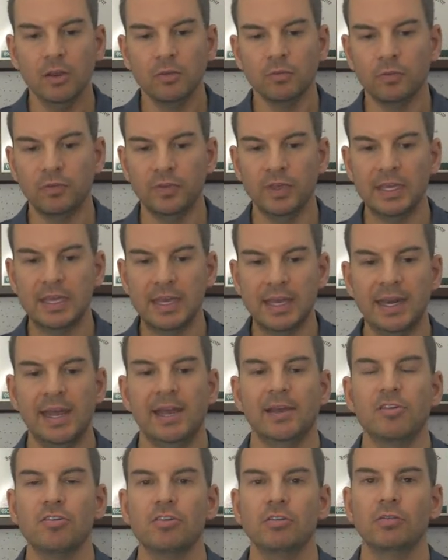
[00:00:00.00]
The
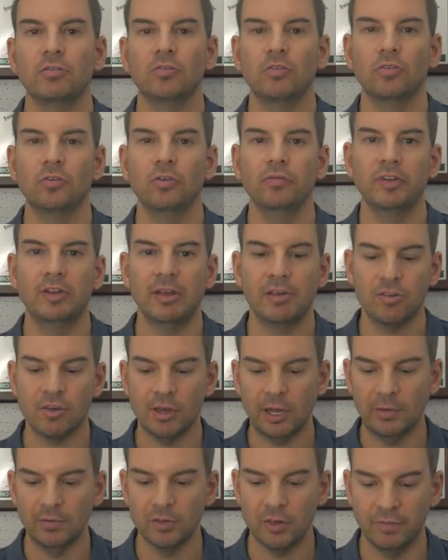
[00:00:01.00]
connection to the disk
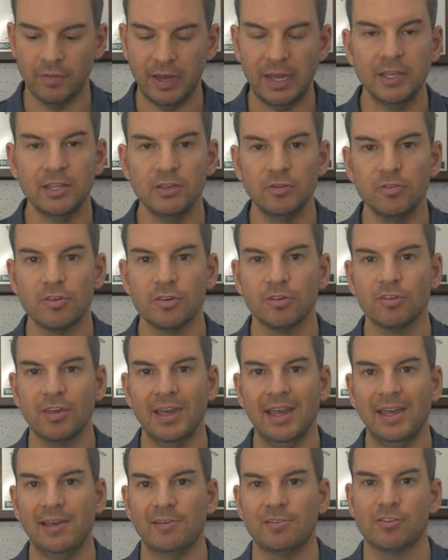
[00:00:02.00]
shelves, that uses
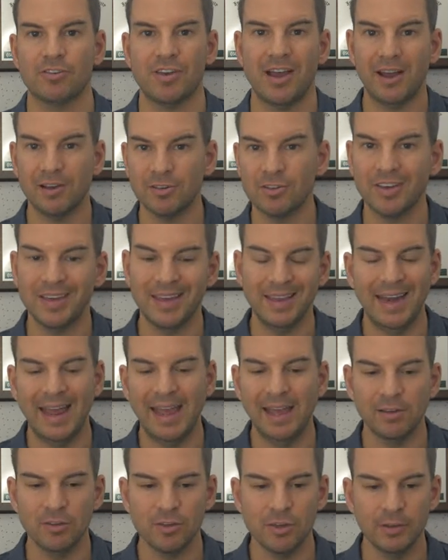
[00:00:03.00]
a SAS
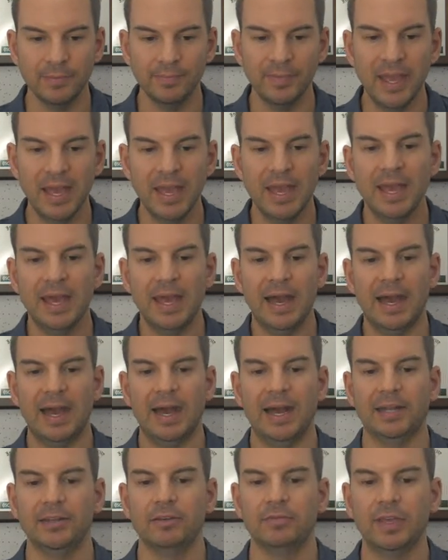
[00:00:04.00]
connection
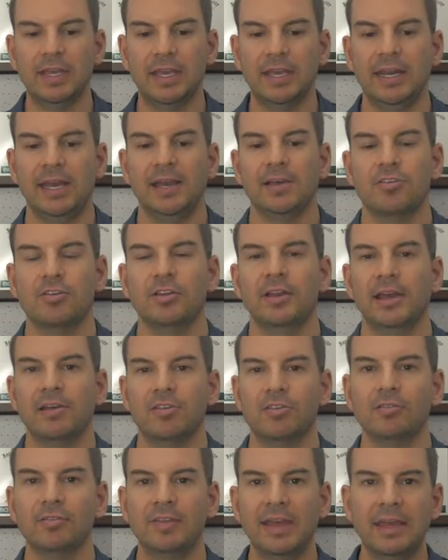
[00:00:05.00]
and the connection
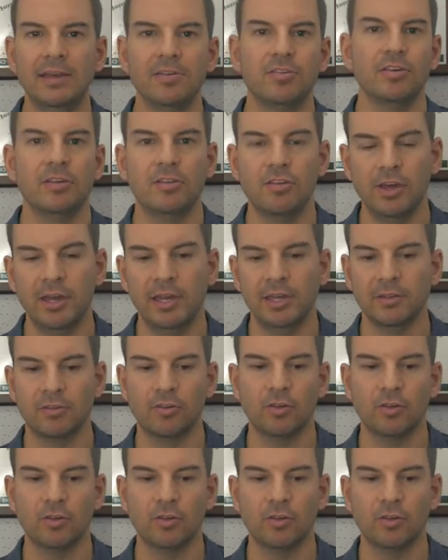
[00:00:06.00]
gets daisy chained.